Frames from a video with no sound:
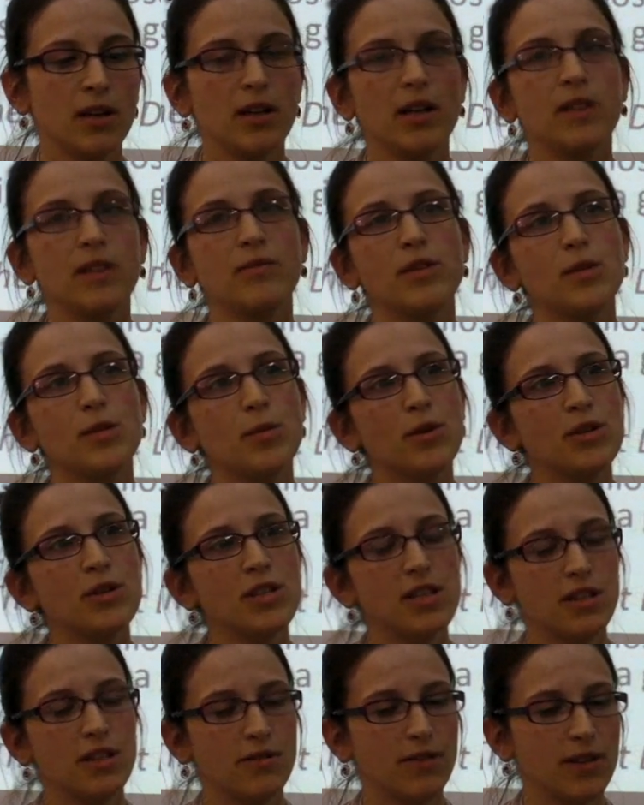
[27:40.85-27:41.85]
in response
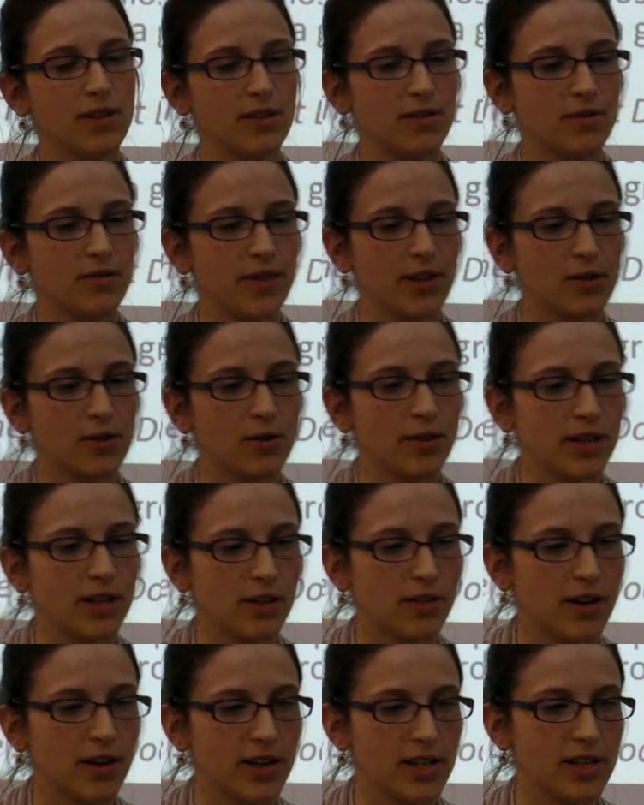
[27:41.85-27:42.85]
to the Victorian
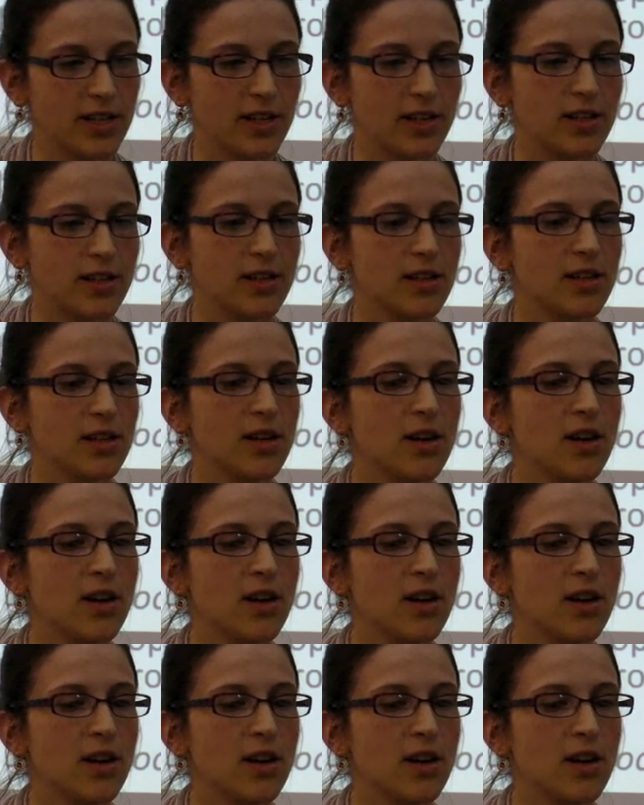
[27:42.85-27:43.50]
crisis,